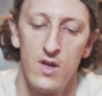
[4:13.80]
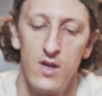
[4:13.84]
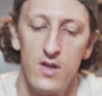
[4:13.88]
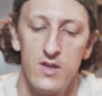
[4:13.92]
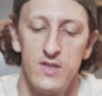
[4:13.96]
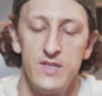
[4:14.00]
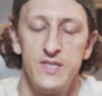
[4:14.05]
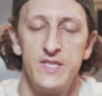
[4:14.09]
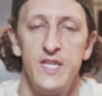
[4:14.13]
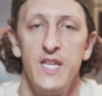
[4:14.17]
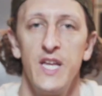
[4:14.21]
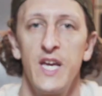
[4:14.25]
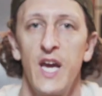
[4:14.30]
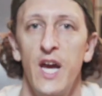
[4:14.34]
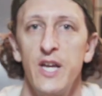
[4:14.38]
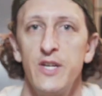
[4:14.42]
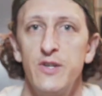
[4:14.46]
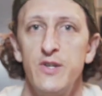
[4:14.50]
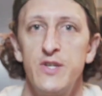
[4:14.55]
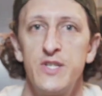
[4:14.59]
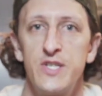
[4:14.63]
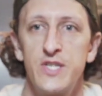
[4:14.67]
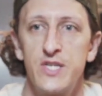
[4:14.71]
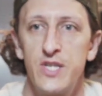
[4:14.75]
sitting on
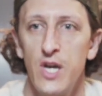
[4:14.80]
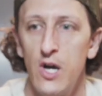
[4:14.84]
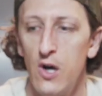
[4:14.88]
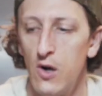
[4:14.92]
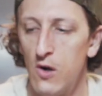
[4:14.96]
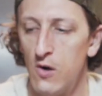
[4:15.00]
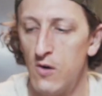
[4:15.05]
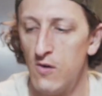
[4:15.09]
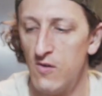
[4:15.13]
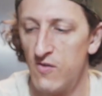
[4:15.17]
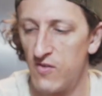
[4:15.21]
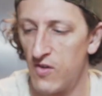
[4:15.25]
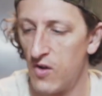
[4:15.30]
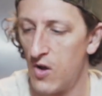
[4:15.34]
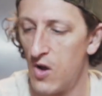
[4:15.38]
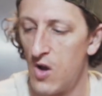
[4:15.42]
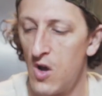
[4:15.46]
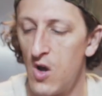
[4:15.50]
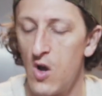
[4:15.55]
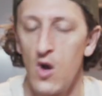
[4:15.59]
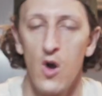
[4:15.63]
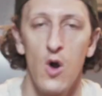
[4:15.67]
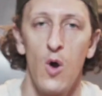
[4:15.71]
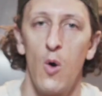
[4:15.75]
your stove
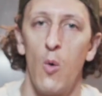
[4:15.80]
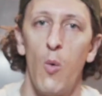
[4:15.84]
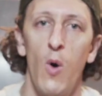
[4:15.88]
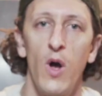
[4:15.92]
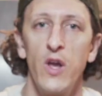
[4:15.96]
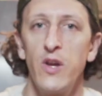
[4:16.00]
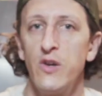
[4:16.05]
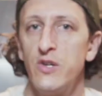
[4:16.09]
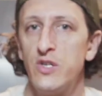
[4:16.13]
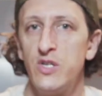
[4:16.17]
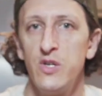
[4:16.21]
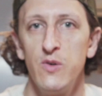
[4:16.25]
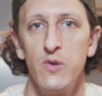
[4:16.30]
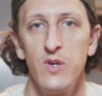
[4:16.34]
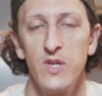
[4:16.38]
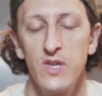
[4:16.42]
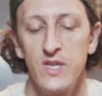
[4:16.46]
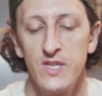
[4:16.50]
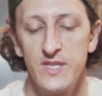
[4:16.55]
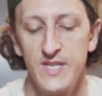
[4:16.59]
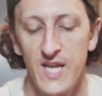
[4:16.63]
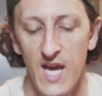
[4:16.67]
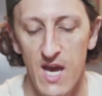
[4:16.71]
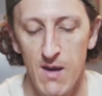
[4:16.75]
while you're
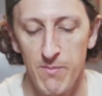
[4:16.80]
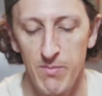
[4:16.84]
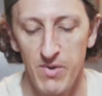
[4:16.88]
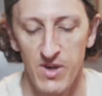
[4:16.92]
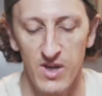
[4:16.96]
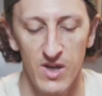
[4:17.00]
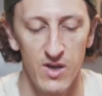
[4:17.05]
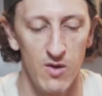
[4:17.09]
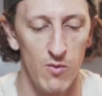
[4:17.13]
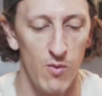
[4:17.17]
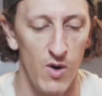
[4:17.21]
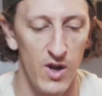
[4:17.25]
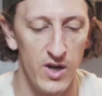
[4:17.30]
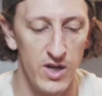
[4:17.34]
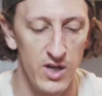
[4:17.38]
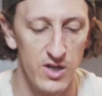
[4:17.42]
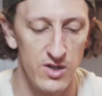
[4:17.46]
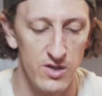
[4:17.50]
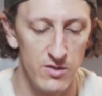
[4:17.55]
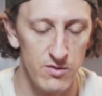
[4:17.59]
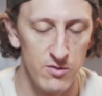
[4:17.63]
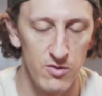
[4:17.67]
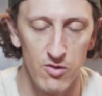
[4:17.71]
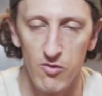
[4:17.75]
doing the tamping, while
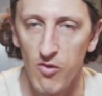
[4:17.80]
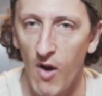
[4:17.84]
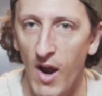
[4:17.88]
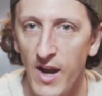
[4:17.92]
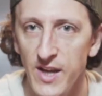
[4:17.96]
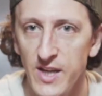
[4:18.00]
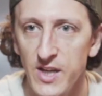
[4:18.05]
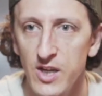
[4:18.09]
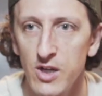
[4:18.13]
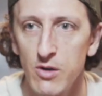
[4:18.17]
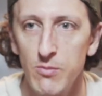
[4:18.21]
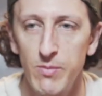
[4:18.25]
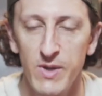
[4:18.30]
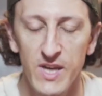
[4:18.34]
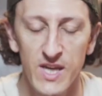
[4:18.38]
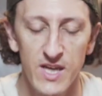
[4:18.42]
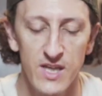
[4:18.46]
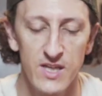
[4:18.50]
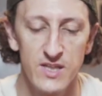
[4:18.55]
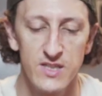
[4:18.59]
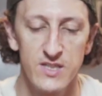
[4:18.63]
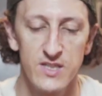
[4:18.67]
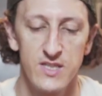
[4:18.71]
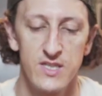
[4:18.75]
you're grinding your
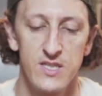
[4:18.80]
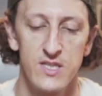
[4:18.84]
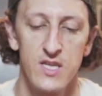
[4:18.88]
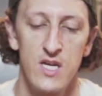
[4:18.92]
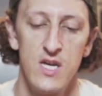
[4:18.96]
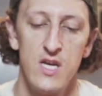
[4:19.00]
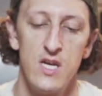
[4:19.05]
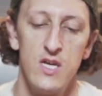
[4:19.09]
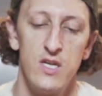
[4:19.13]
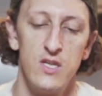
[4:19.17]
beans,